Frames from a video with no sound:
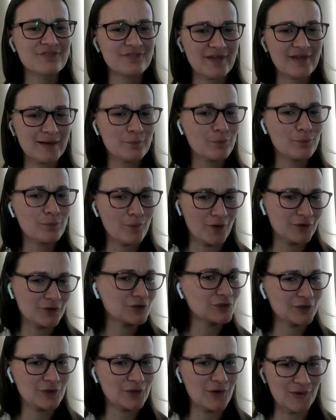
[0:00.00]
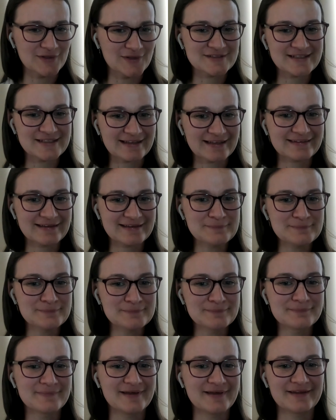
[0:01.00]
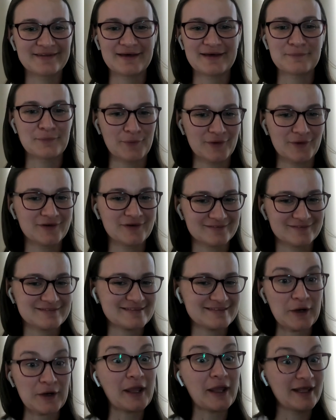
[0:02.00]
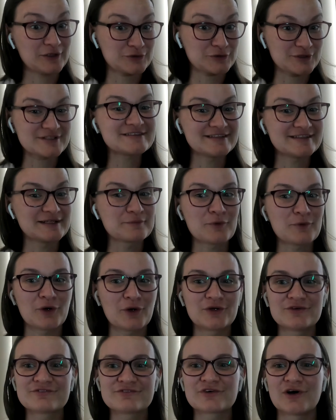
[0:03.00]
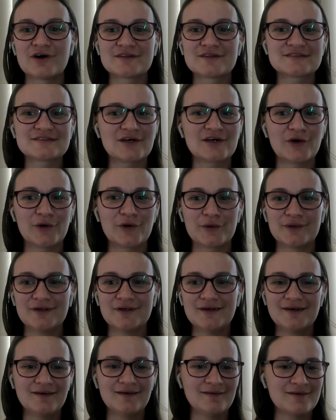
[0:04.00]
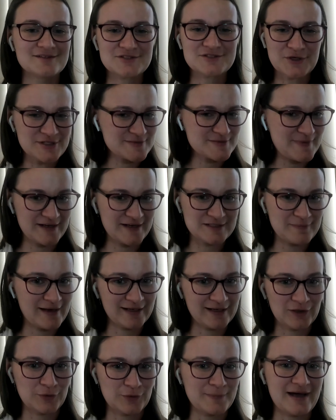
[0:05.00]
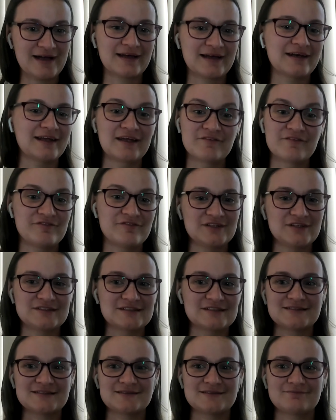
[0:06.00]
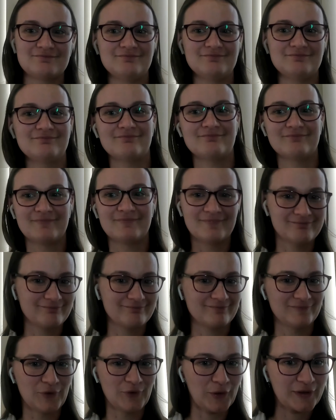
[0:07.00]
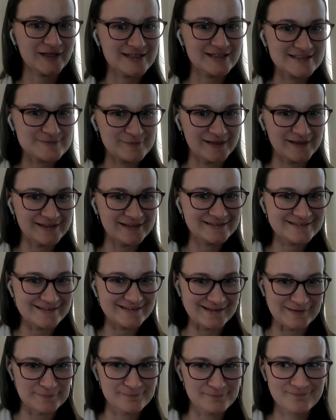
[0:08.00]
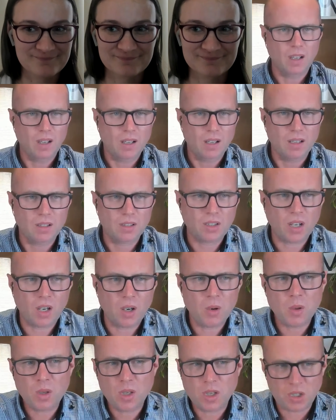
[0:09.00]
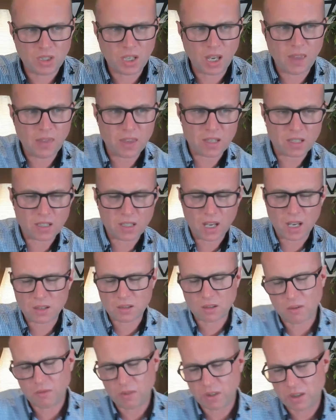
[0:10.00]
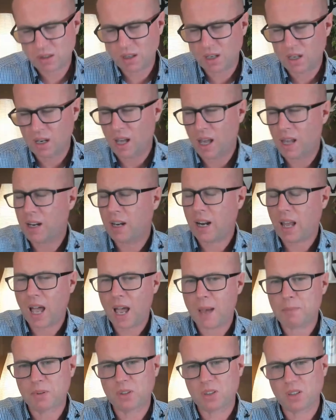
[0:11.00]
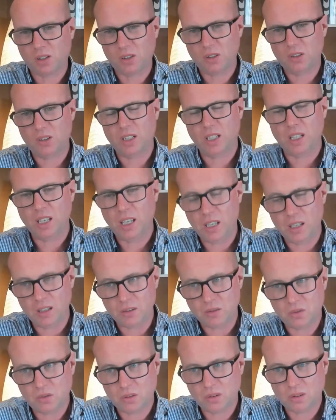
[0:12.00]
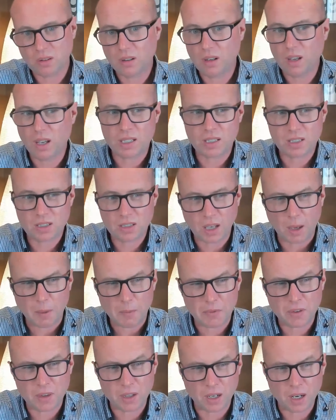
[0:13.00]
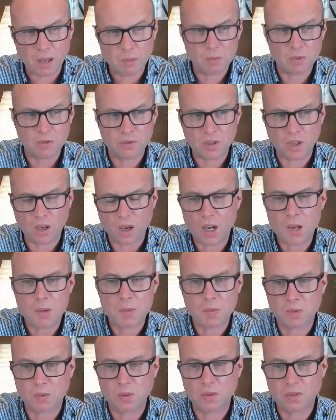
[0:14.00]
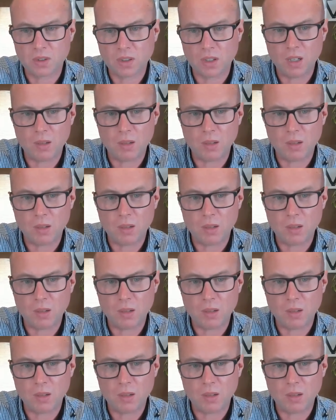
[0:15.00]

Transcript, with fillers: they want you to contact them. They want they're interested in what you've got. So don't spend your money on marketing if you're just not going to speak to them. So you said this sounds obvious, and, and it absolutely is, except for the number of times we've seen